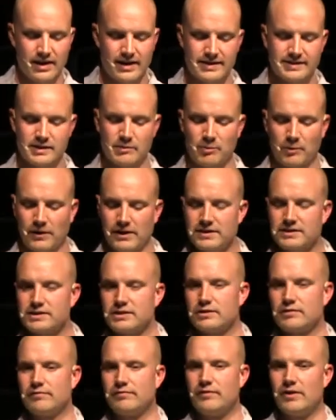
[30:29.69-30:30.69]
And as he prays
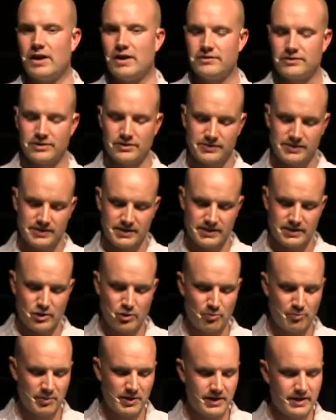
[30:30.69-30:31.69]
to the Father, you see
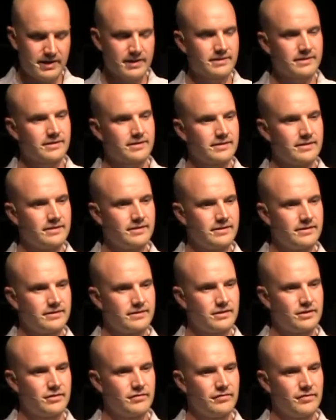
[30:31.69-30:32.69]
the obedience
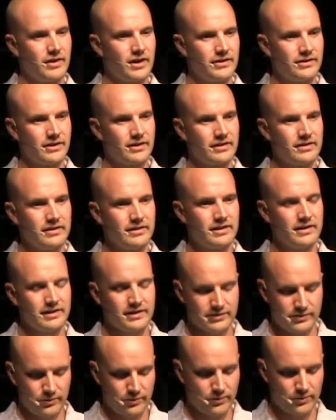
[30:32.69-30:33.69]
to the Father
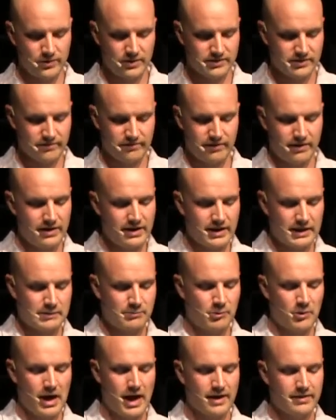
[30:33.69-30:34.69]
in his own words. The very
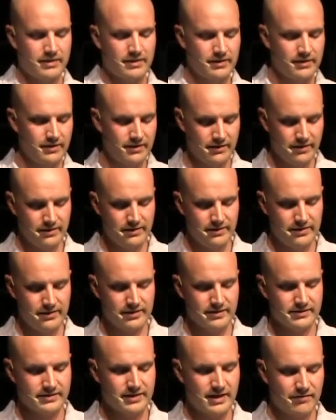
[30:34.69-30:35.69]
next breath
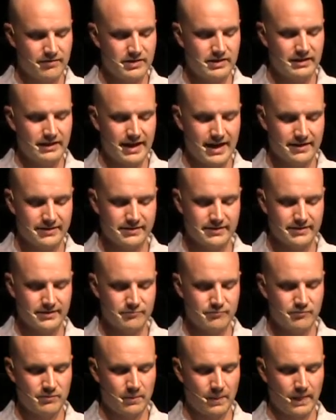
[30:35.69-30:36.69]
is
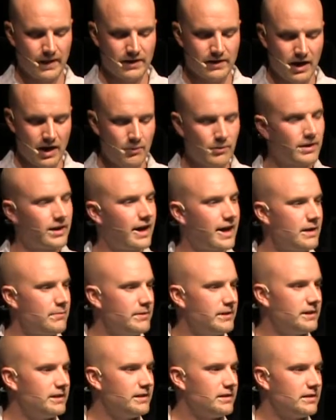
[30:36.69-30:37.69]
nevertheless, not what I
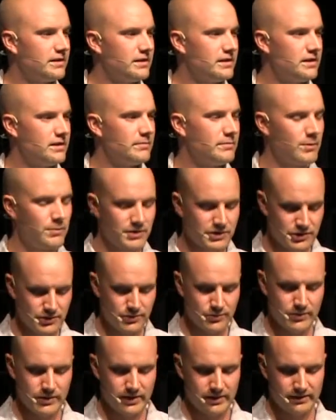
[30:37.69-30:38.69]
will, but what
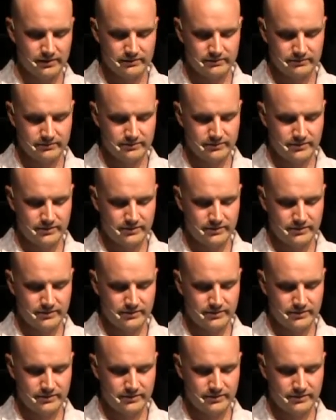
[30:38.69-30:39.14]
you will.